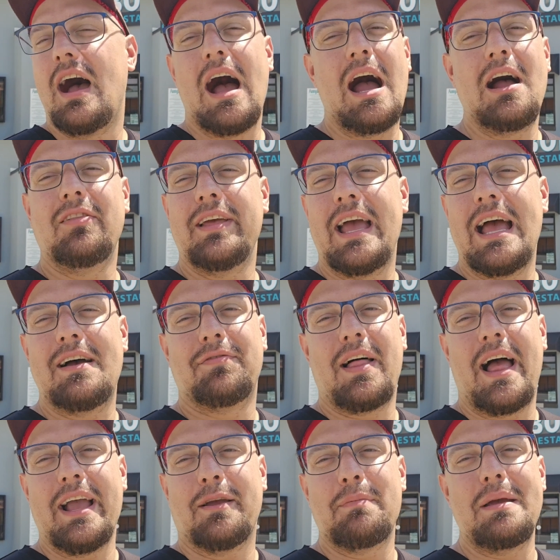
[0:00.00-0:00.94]
I only have
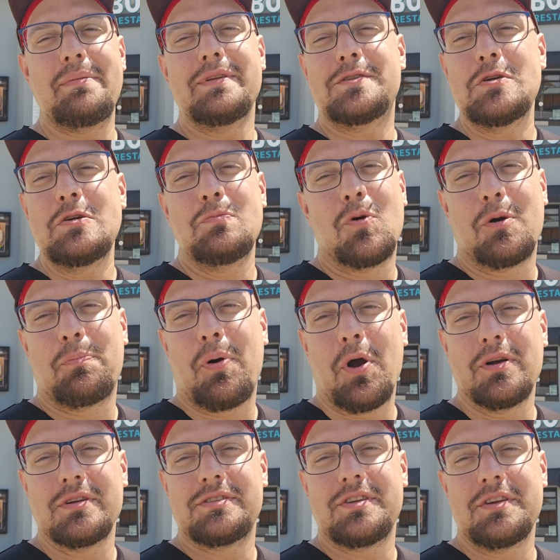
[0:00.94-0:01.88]
like maybe 2 more
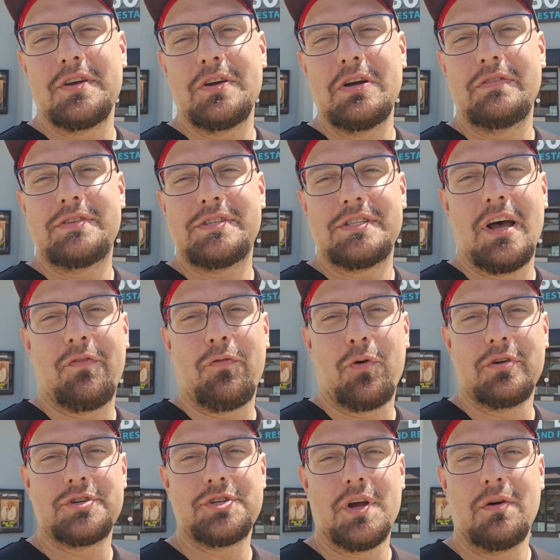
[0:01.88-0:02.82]
parts to do of stuff
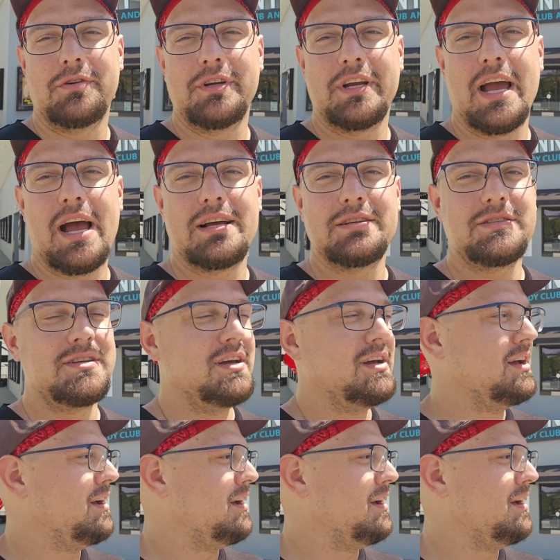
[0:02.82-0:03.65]
worth showing you guys.